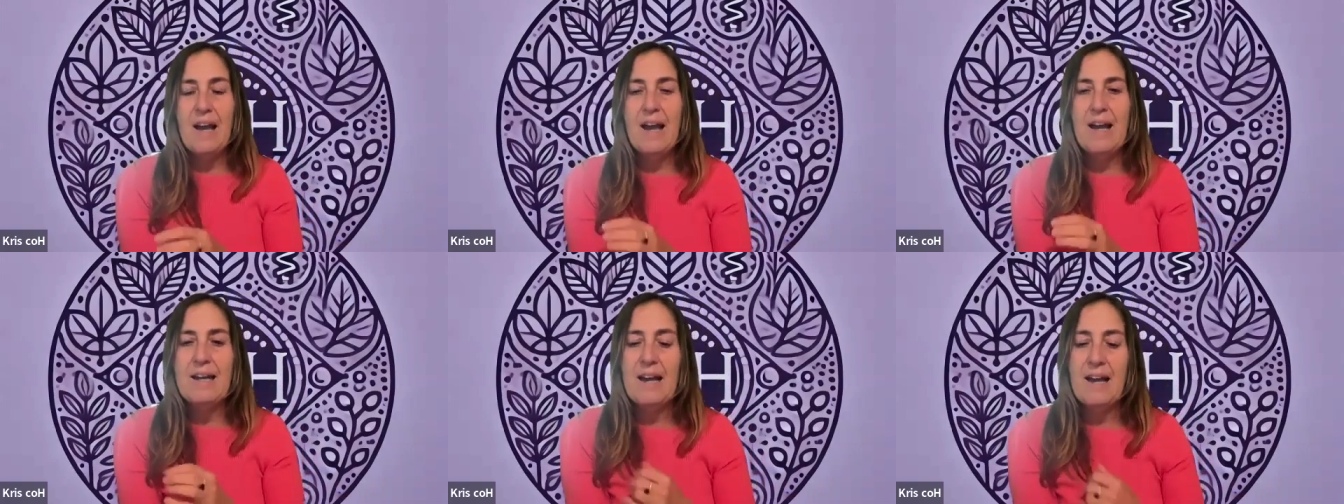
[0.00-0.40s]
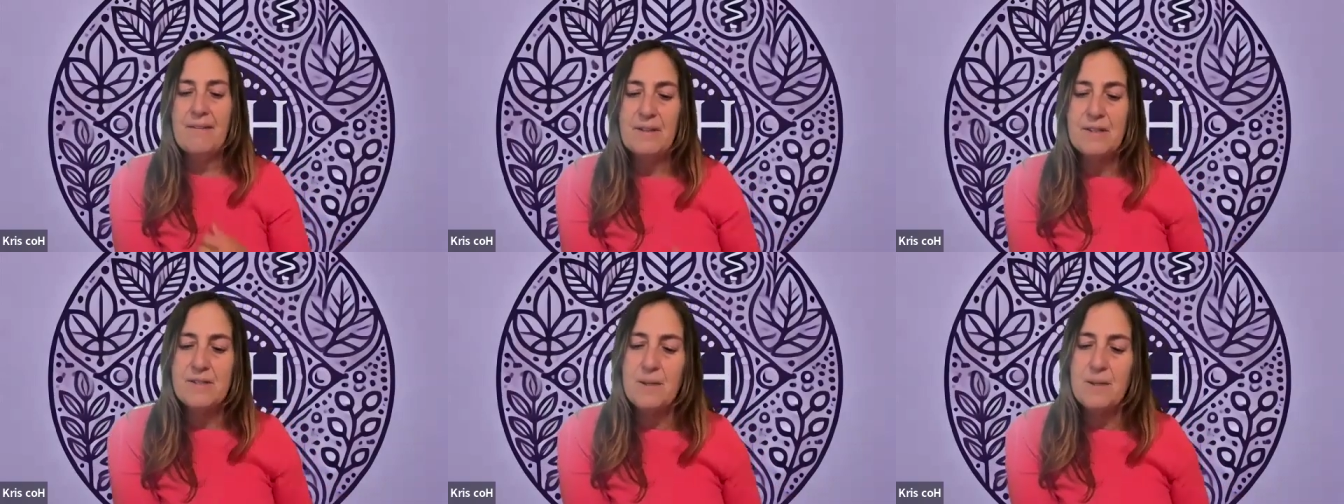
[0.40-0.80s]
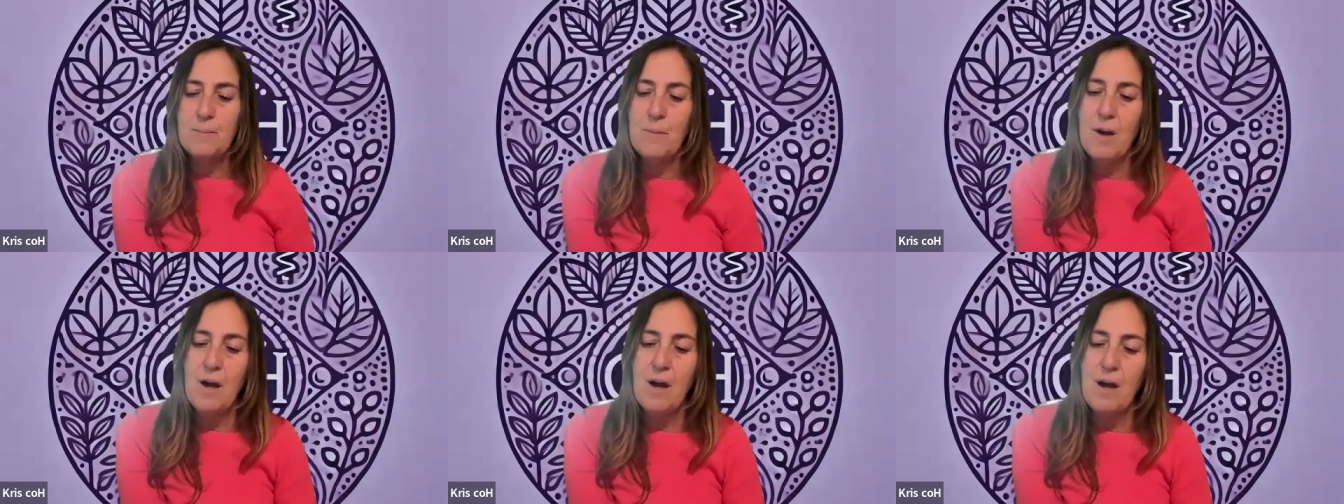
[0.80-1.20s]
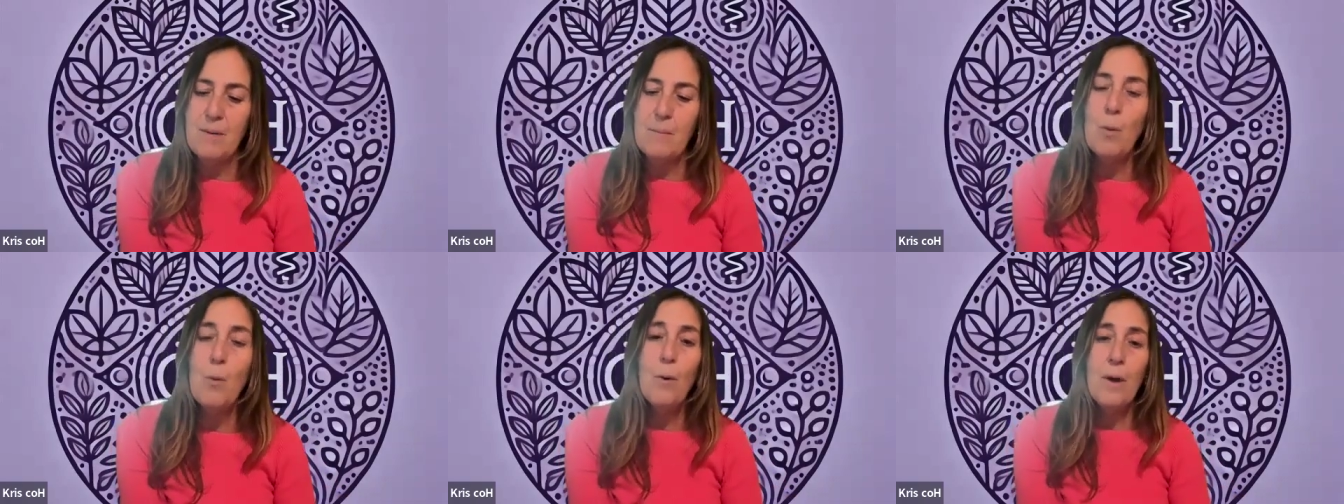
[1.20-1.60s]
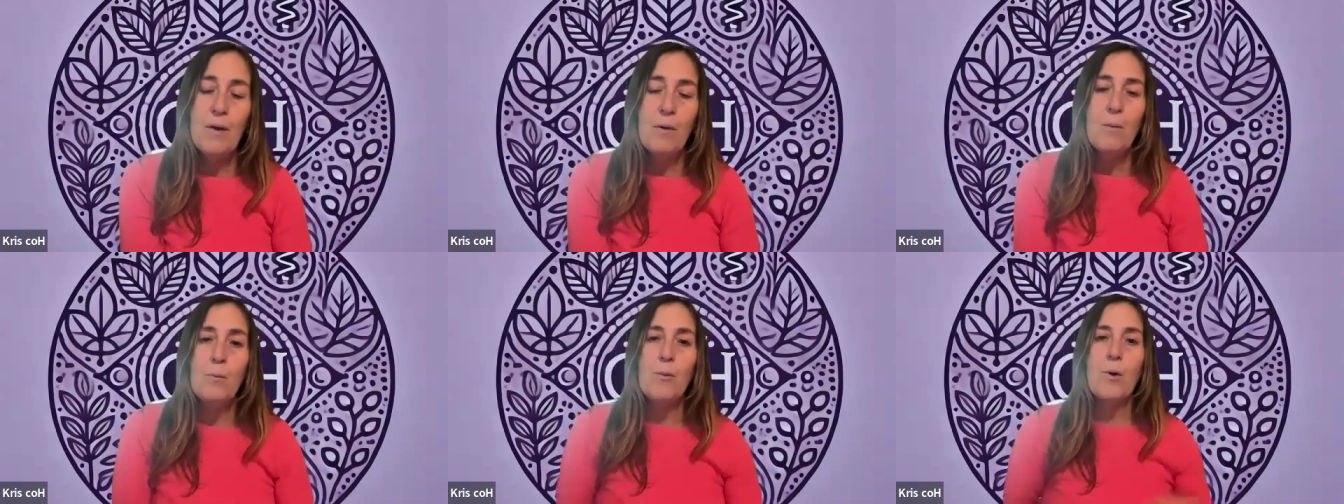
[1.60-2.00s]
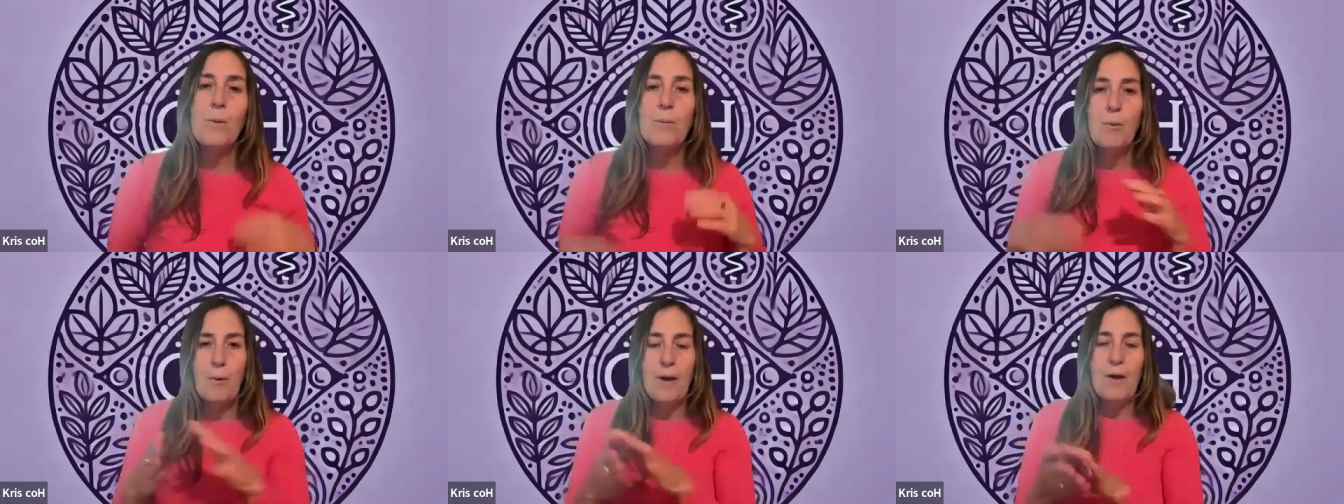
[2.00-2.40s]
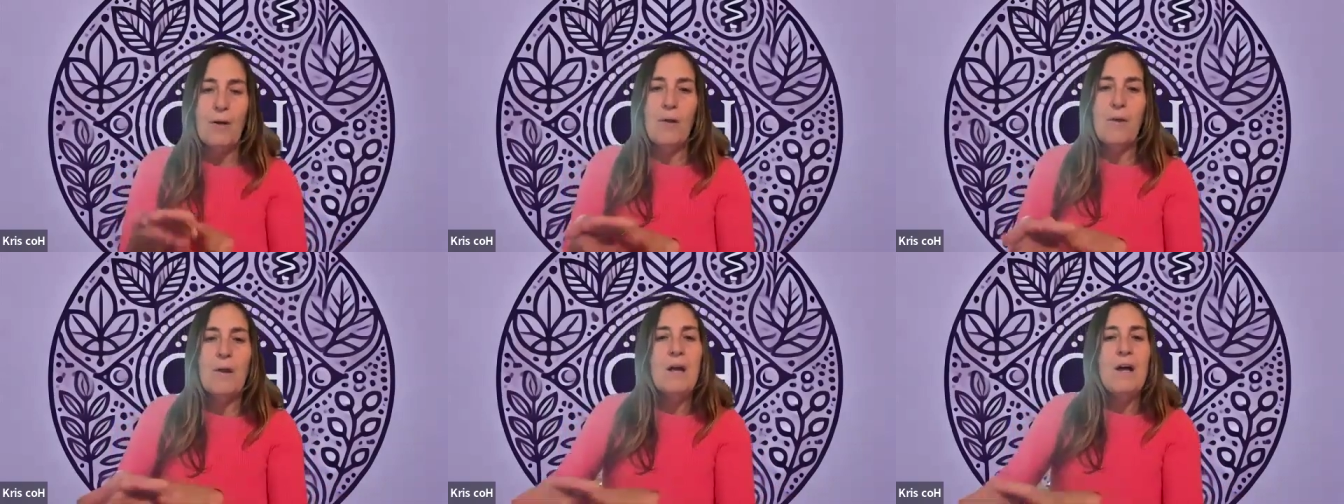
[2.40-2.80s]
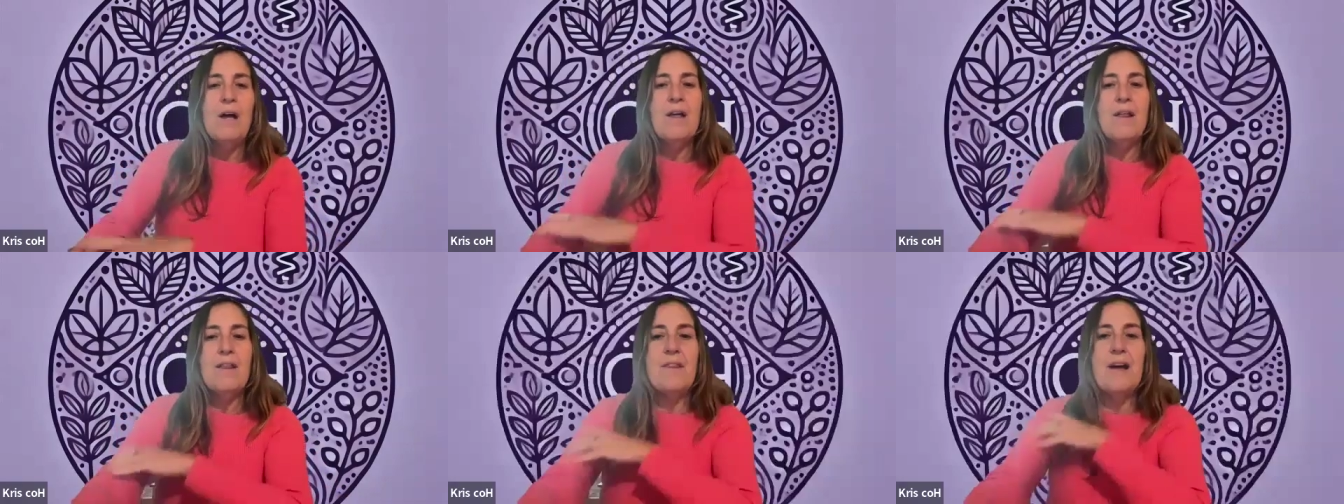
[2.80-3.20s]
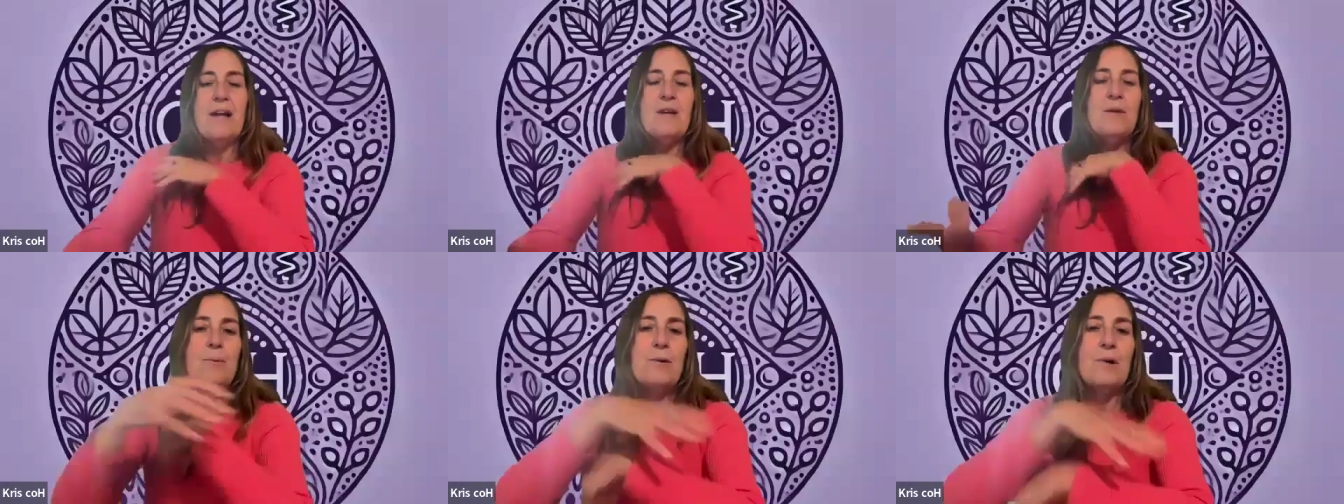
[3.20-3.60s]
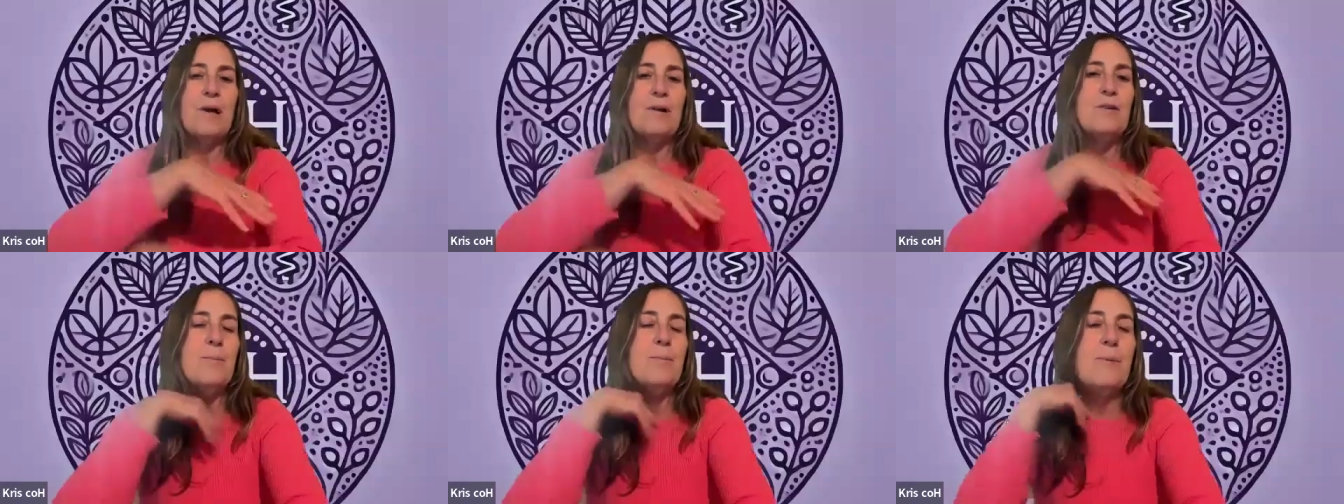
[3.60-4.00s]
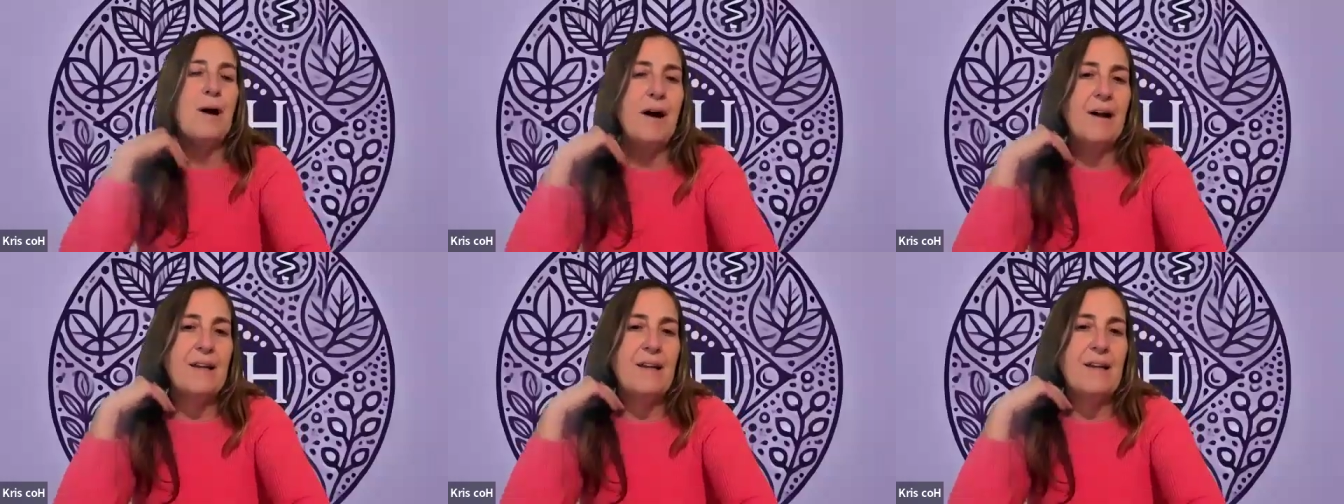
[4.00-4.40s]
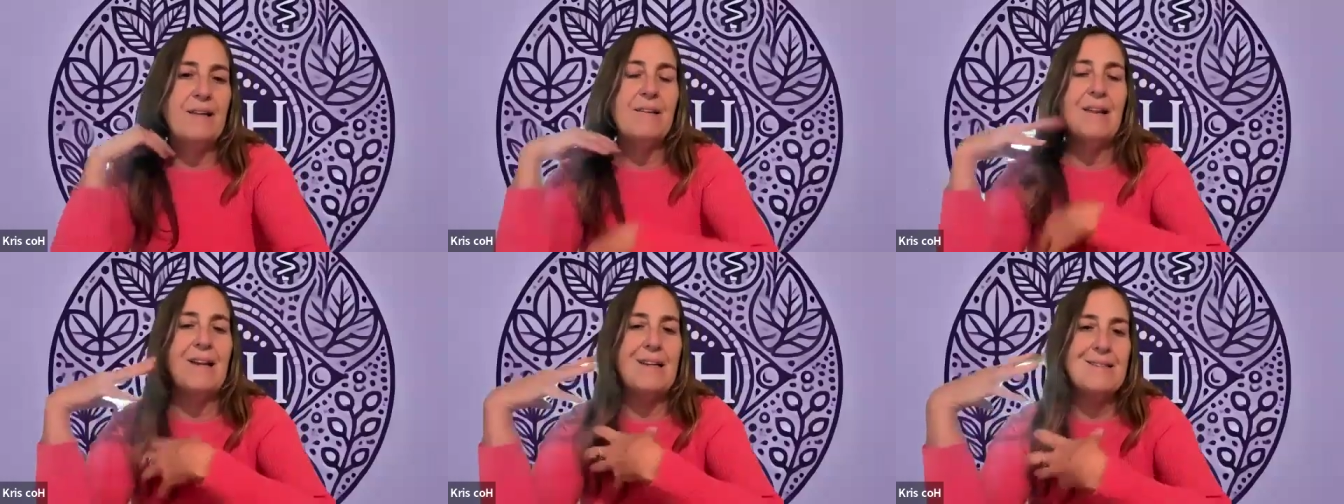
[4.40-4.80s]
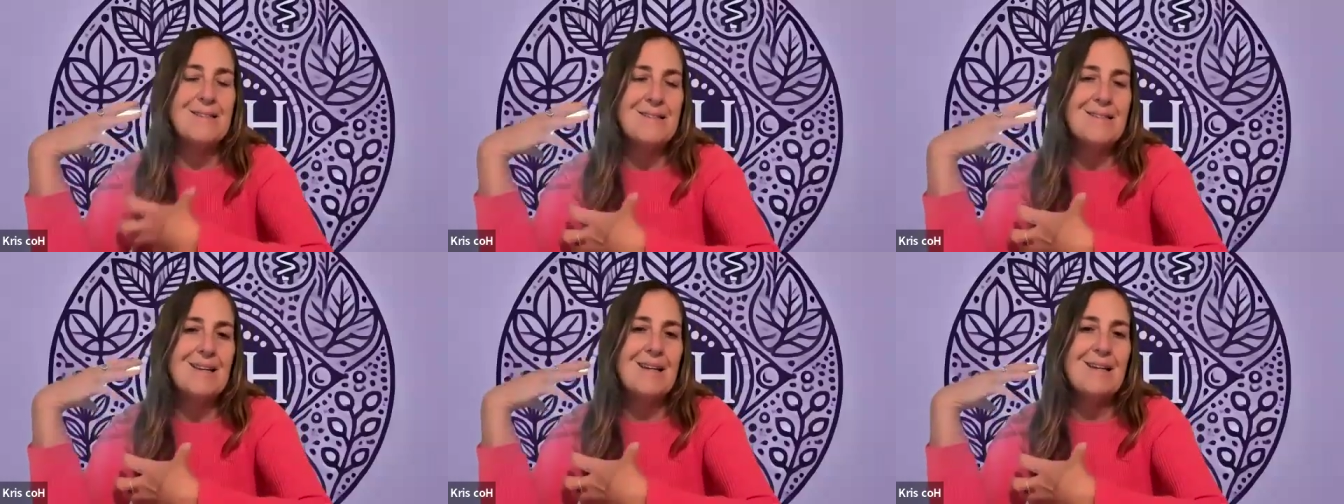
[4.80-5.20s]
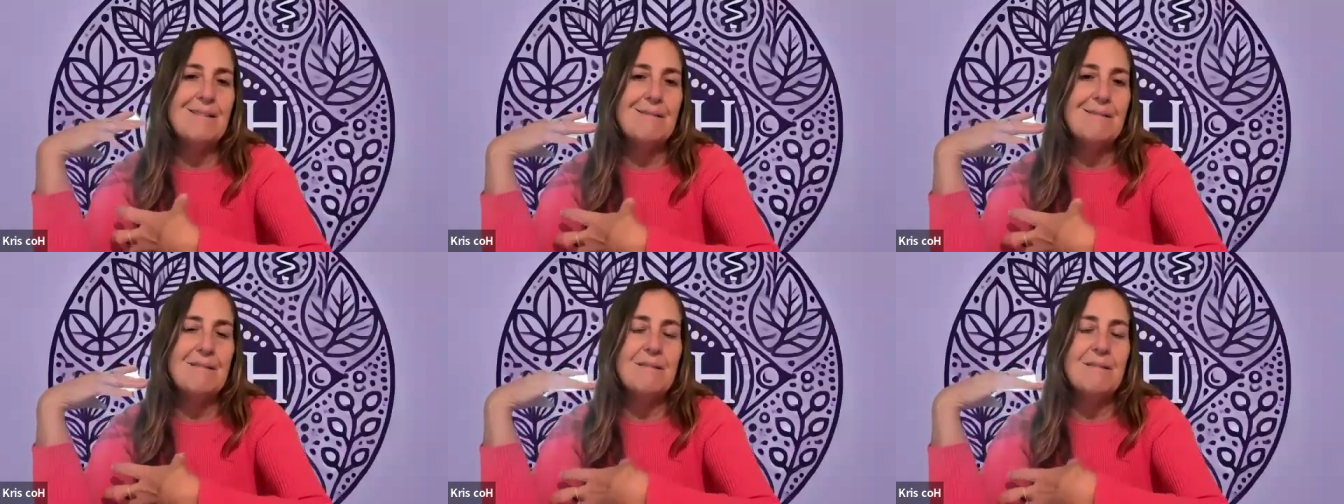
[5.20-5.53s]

and having some oil, warm oil that you put on your body, let it sit,